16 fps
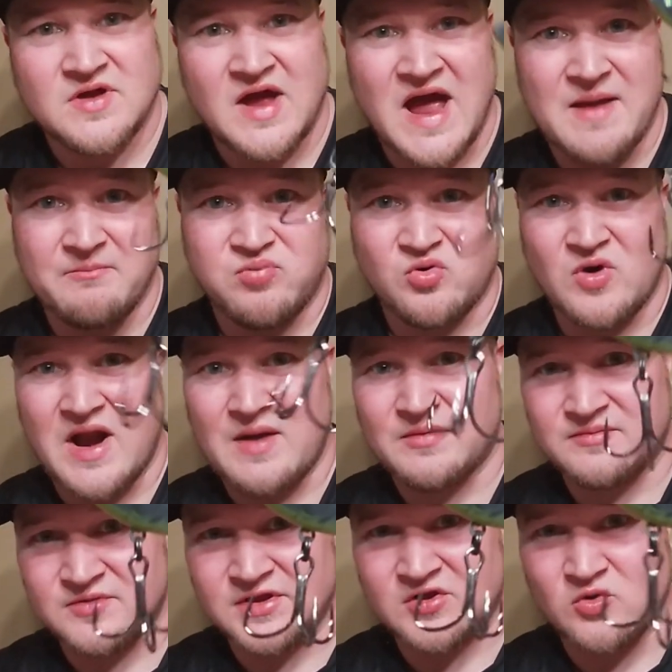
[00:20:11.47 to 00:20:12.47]
I'm
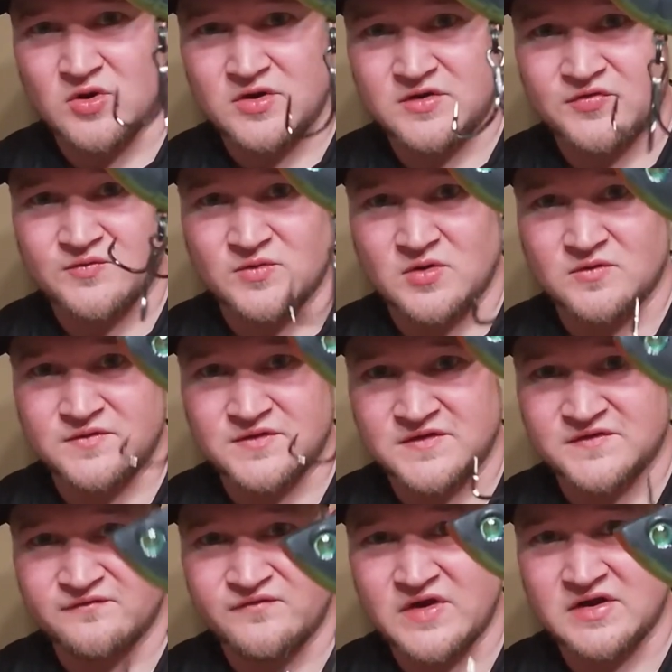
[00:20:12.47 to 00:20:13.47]
probably going to throw
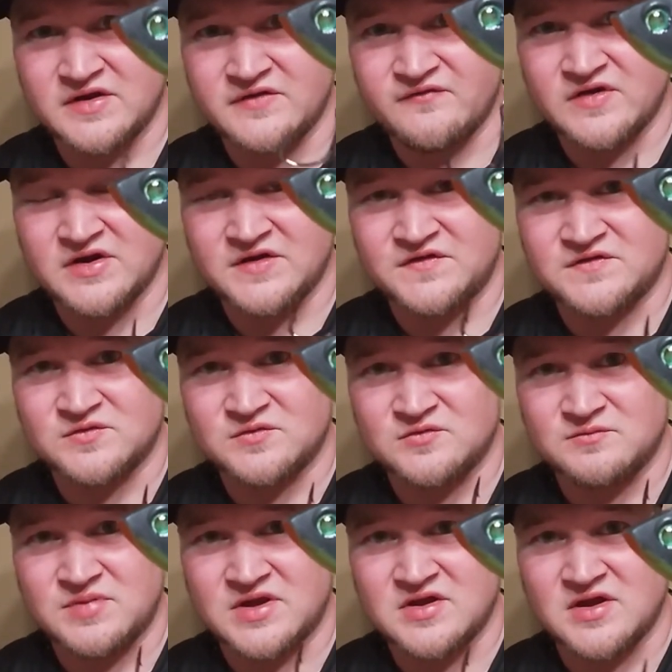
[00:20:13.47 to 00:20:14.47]
this very, very
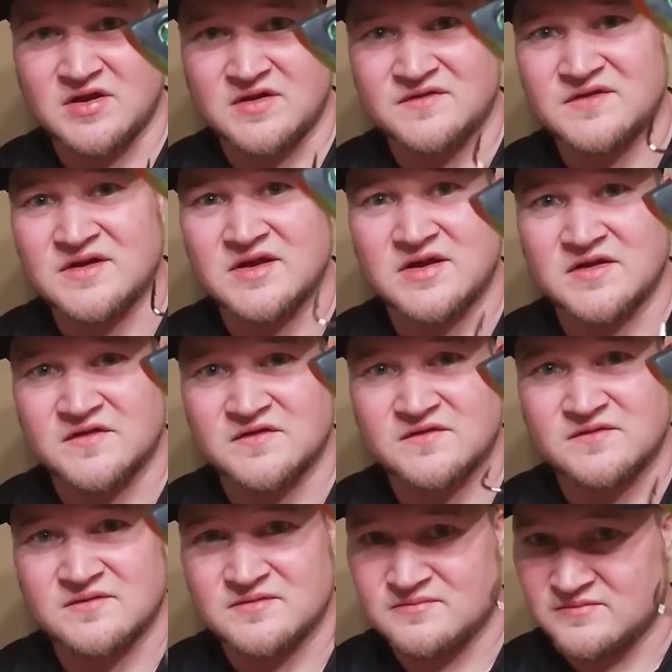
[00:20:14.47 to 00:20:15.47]
soon because it
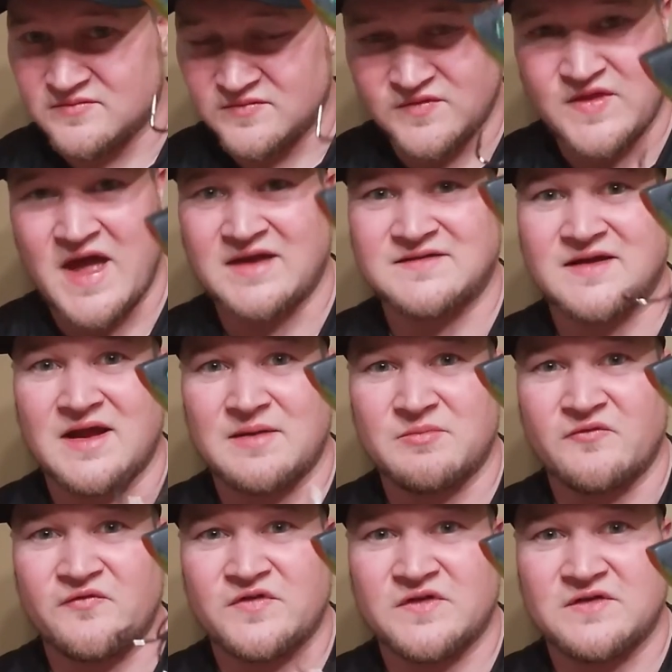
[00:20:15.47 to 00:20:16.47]
is that time
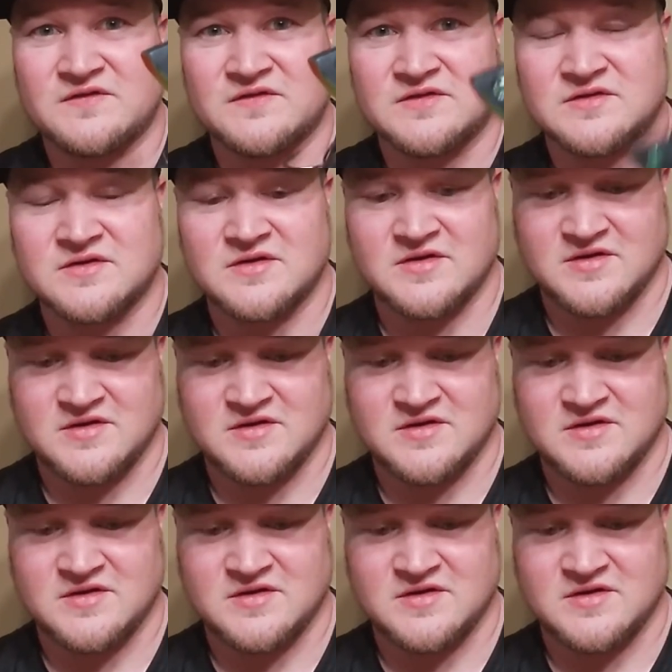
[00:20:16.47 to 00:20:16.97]
of season.